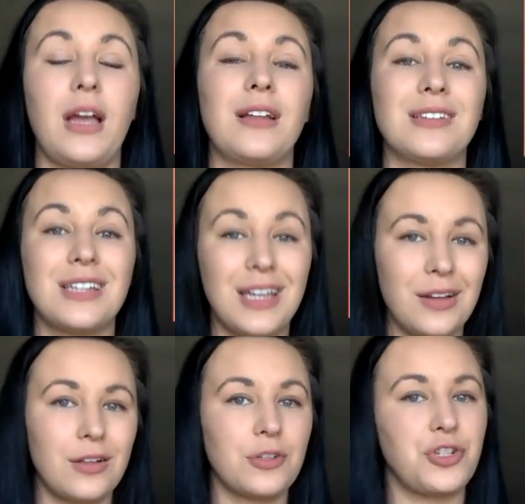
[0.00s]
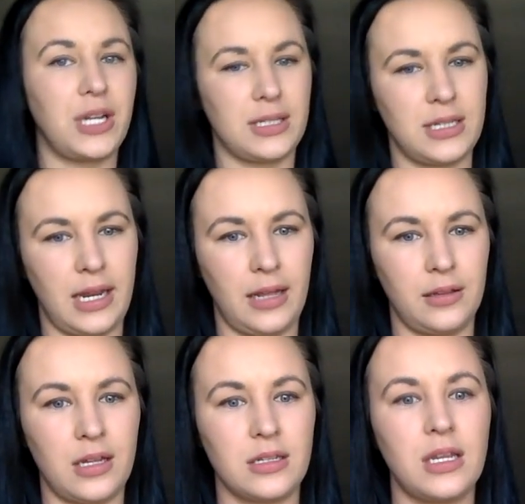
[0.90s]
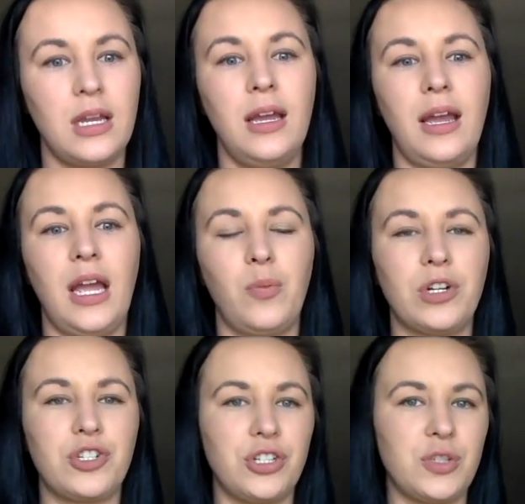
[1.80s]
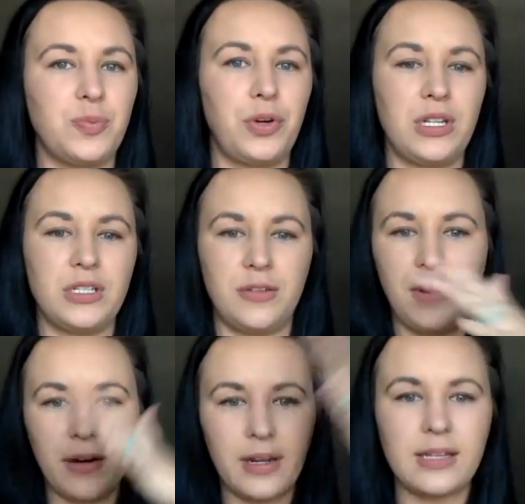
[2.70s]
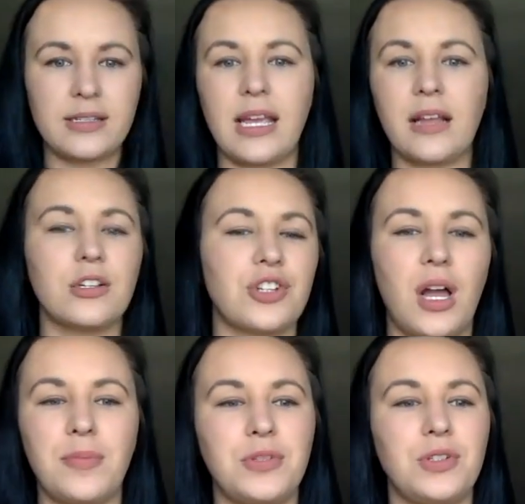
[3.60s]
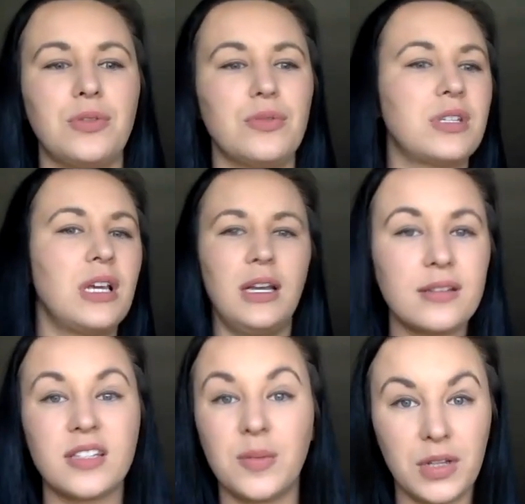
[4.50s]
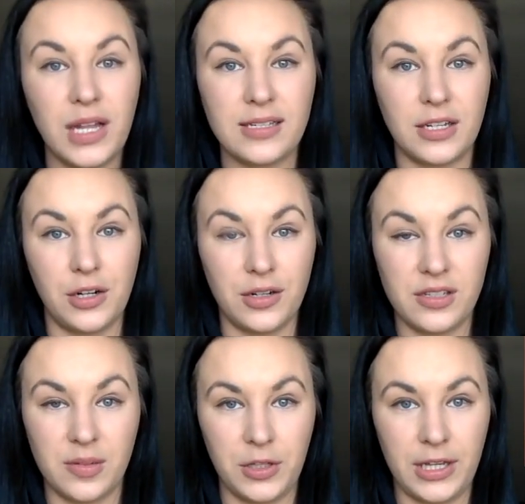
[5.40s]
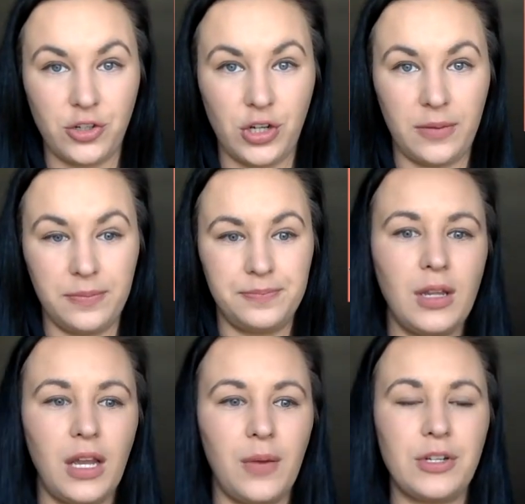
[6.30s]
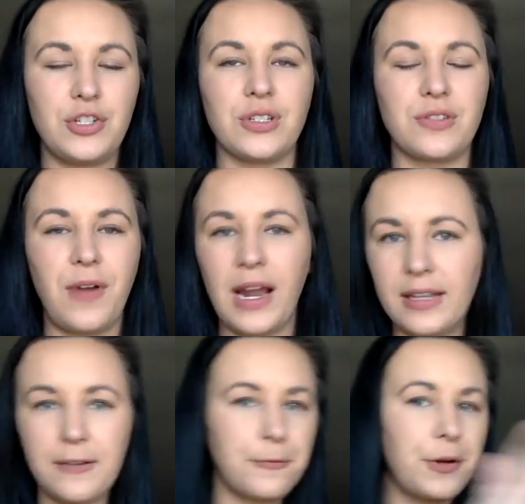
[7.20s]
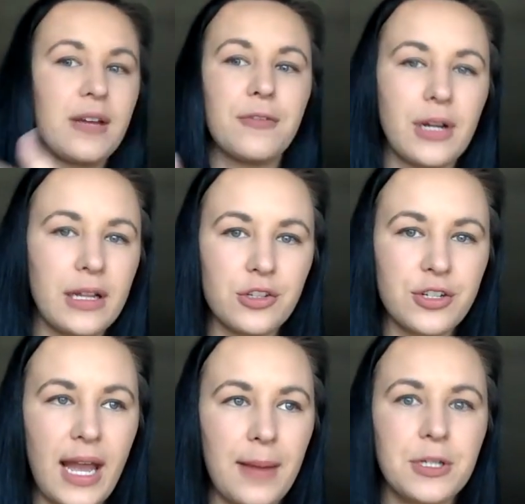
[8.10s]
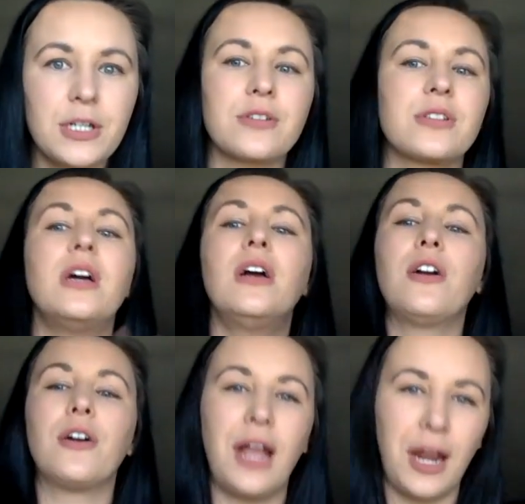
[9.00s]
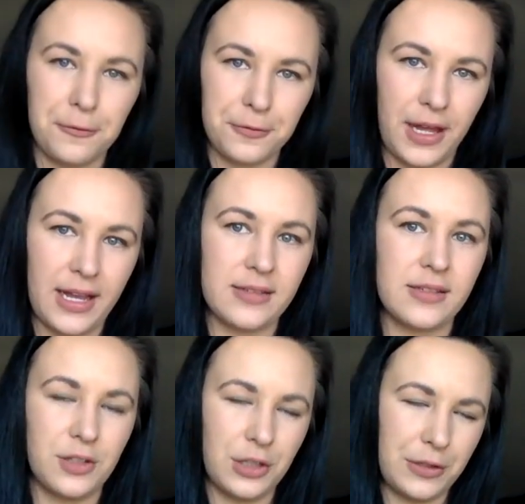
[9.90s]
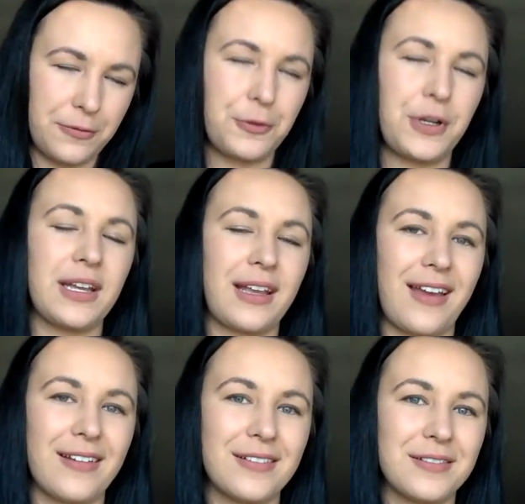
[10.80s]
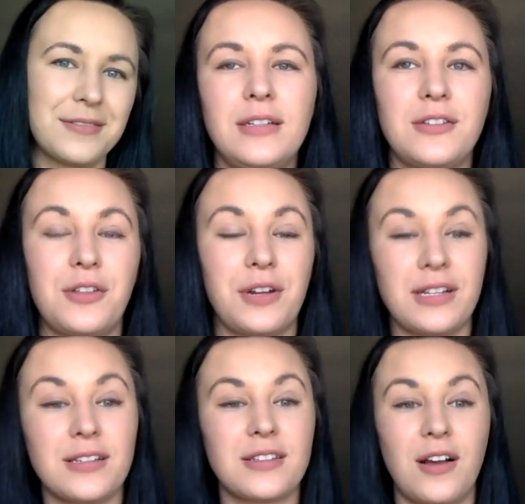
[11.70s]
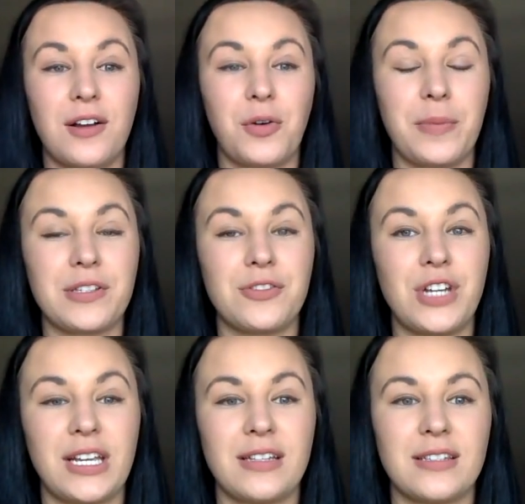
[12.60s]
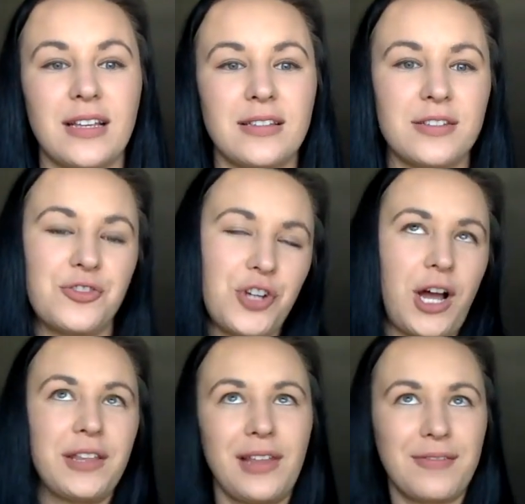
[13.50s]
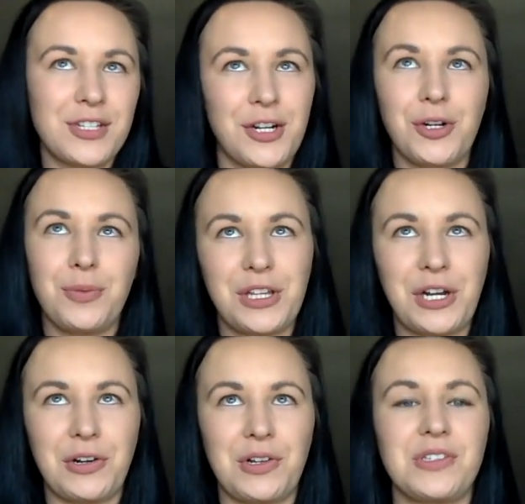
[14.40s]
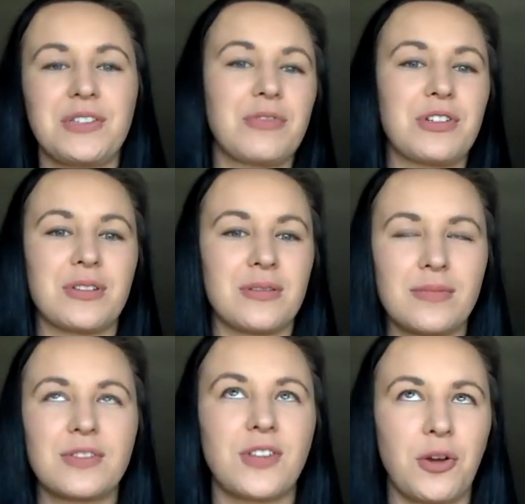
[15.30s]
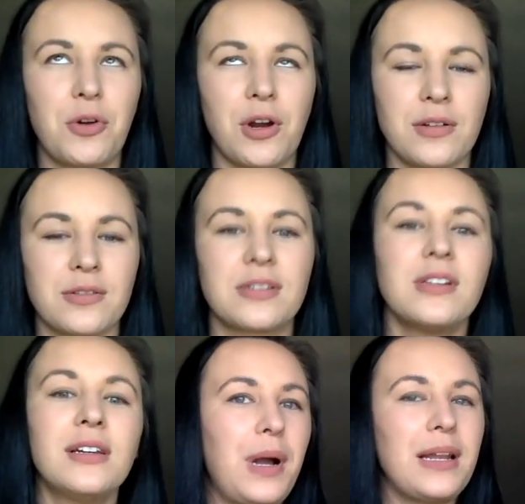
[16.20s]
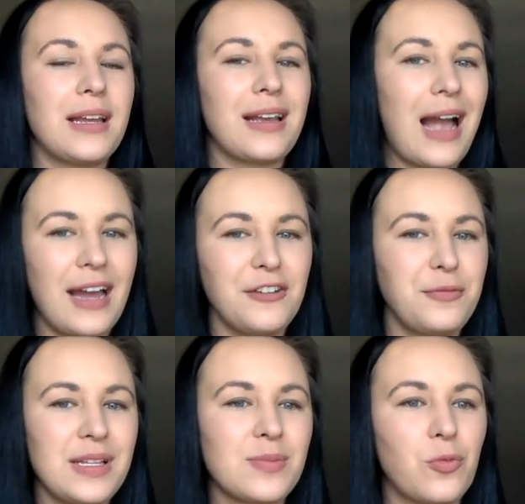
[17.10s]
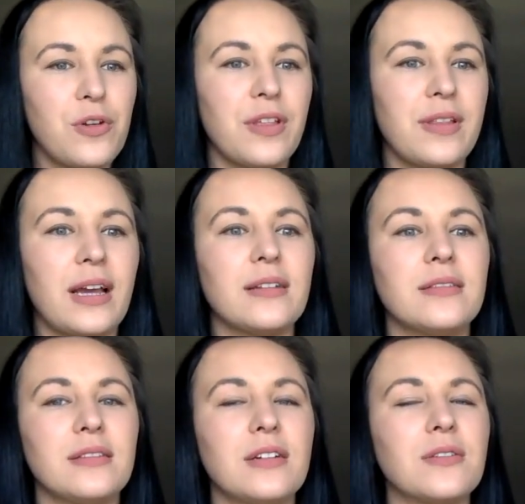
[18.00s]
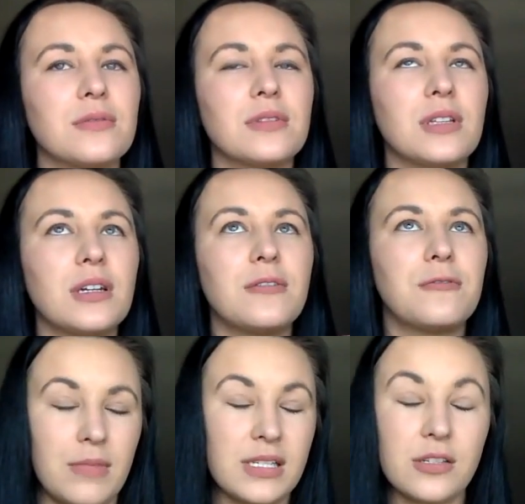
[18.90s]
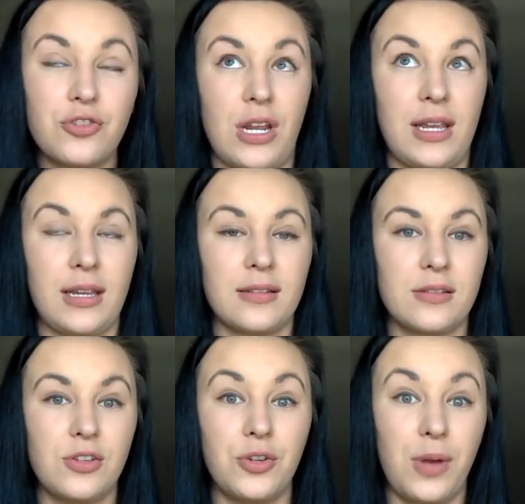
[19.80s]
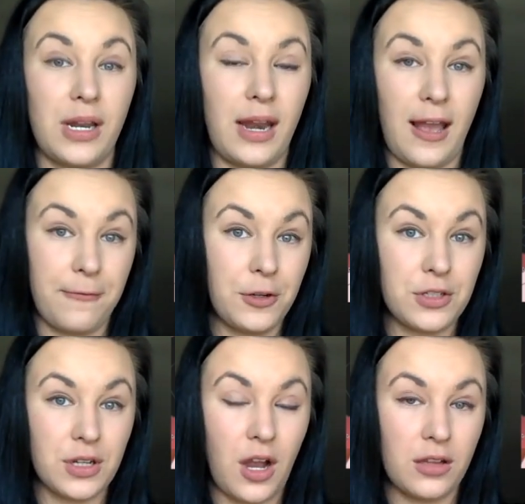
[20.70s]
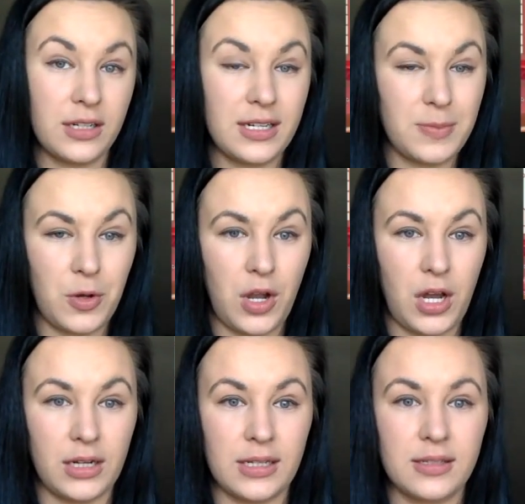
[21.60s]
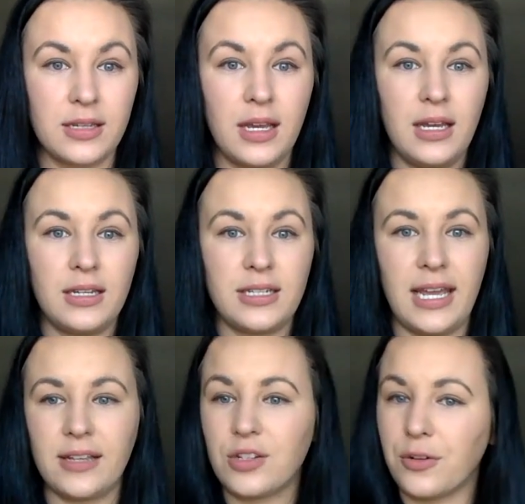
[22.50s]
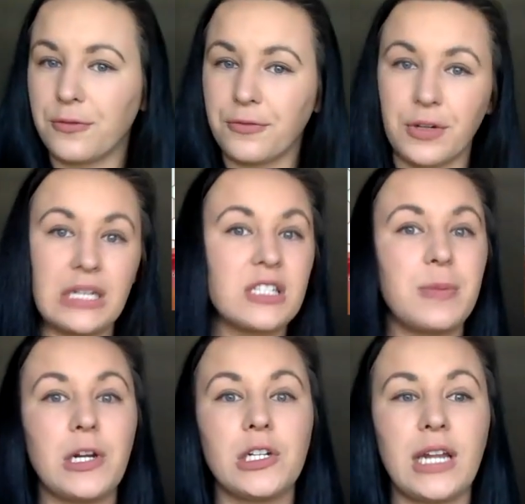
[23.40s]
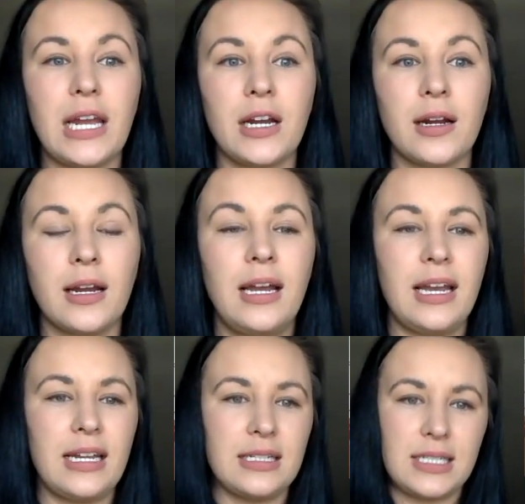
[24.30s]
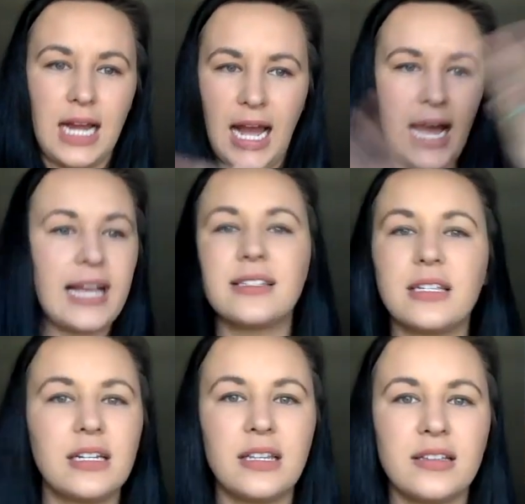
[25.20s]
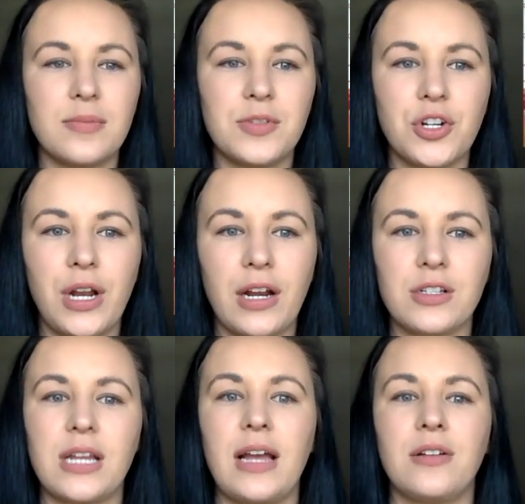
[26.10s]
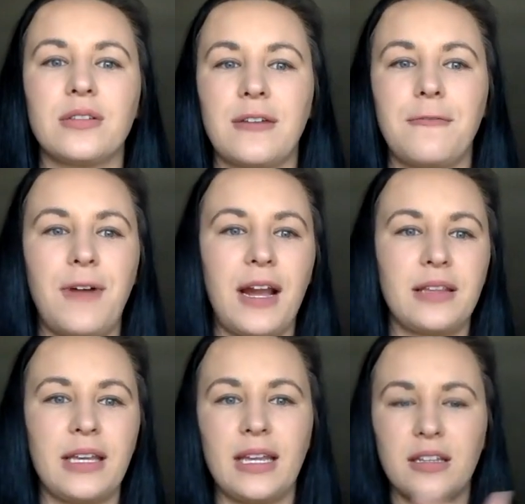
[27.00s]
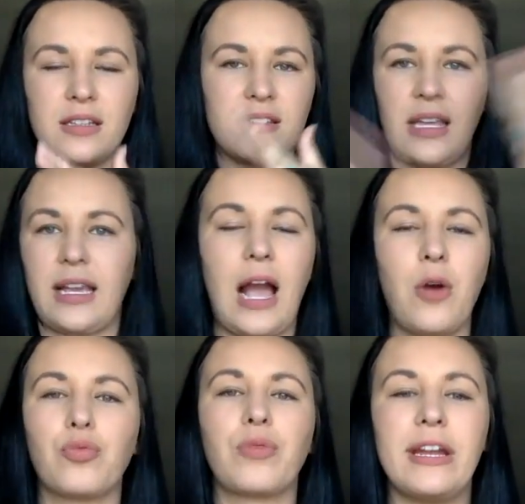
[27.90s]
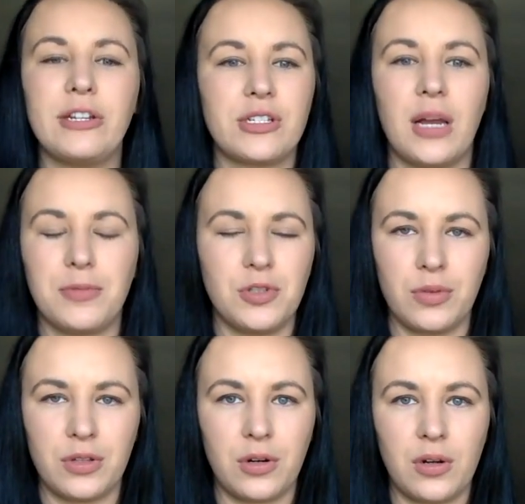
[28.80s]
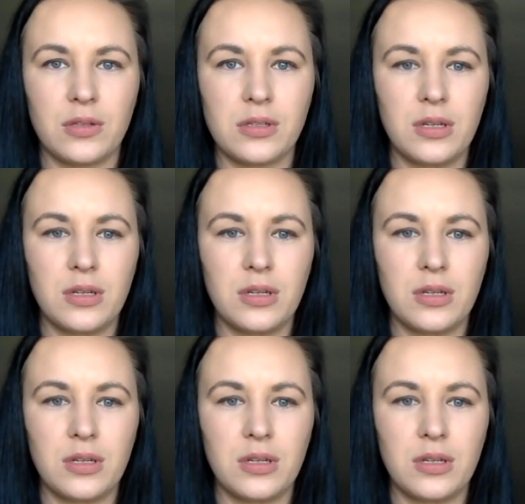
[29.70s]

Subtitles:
until she gets to England, in which she's put into various English updos, symbolizing her assimilation. And when she's finally free of her English captors, her hair flies free again. So there is a song where Mrs. Jenkins says, "John loves a girl with curls," which is so gross, but it kind of means more than that. Mrs. Jenkins, who in an effort to colonize Pocahontas, takes her free-spirited hair and ties it into these absurd hairstyles and finally into this outrageous updo with curls,